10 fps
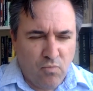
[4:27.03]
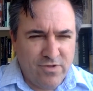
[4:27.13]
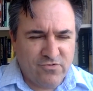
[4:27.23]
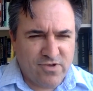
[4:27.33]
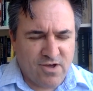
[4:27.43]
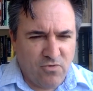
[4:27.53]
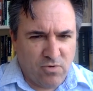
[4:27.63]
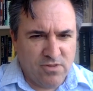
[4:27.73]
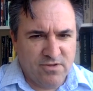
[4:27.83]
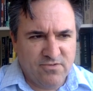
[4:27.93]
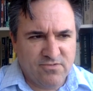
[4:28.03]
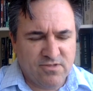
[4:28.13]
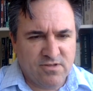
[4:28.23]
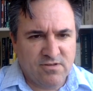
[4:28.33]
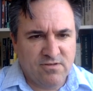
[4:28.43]
which are qualities
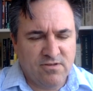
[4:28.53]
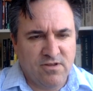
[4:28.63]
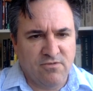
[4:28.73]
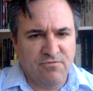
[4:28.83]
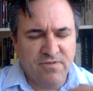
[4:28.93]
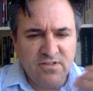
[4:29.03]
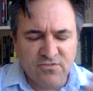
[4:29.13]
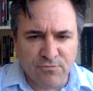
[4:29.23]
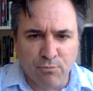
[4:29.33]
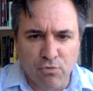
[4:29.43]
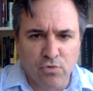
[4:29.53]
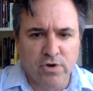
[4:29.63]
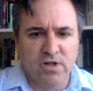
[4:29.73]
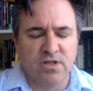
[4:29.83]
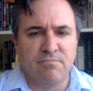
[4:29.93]
that you know feats of
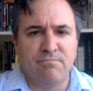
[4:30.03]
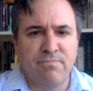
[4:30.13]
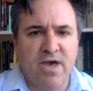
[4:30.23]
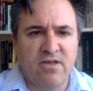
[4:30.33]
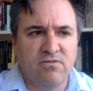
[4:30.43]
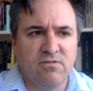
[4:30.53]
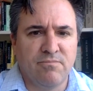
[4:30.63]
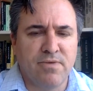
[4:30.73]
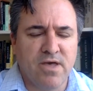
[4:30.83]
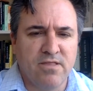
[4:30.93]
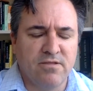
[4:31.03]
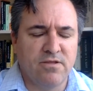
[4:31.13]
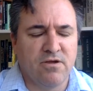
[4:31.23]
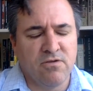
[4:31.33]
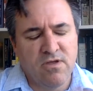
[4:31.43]
broil and battle, a man that you
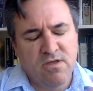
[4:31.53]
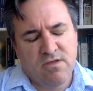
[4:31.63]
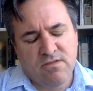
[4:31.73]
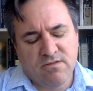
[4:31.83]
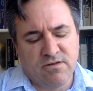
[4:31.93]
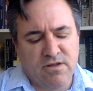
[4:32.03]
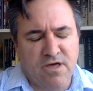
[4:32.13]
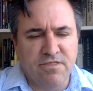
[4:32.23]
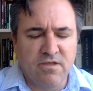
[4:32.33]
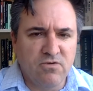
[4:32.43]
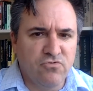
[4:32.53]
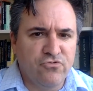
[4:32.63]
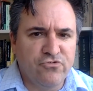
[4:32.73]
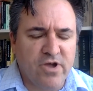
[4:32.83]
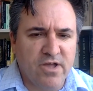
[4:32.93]
know that nothing could
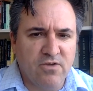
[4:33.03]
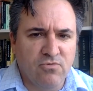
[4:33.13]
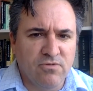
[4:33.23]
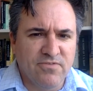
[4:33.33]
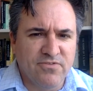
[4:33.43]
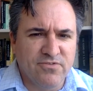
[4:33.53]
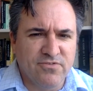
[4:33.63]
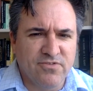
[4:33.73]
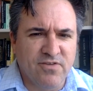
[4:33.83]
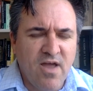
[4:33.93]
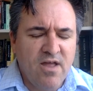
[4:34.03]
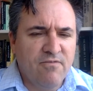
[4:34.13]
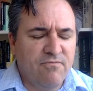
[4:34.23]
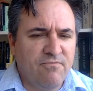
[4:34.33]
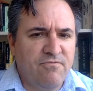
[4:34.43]
shake, all of this sort of stuff,
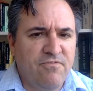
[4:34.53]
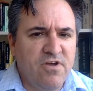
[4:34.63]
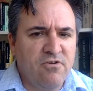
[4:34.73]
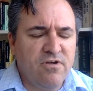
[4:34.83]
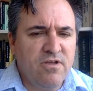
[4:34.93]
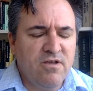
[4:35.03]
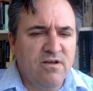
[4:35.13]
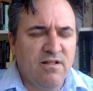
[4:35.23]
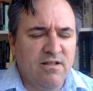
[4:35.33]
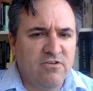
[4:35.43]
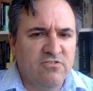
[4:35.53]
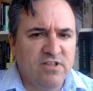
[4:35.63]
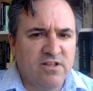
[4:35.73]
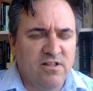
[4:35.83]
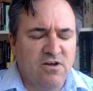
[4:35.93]
very
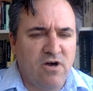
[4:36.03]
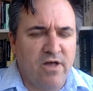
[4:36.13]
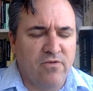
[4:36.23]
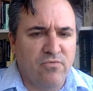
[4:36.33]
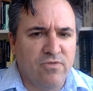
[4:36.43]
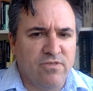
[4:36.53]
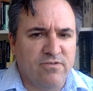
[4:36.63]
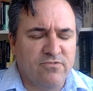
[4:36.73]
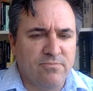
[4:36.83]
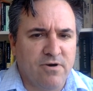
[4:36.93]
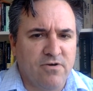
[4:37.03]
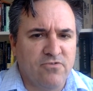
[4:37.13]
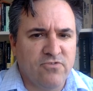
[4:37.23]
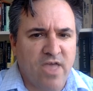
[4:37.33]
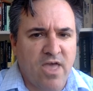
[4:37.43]
closely aligned with, I
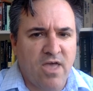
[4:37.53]
suppose,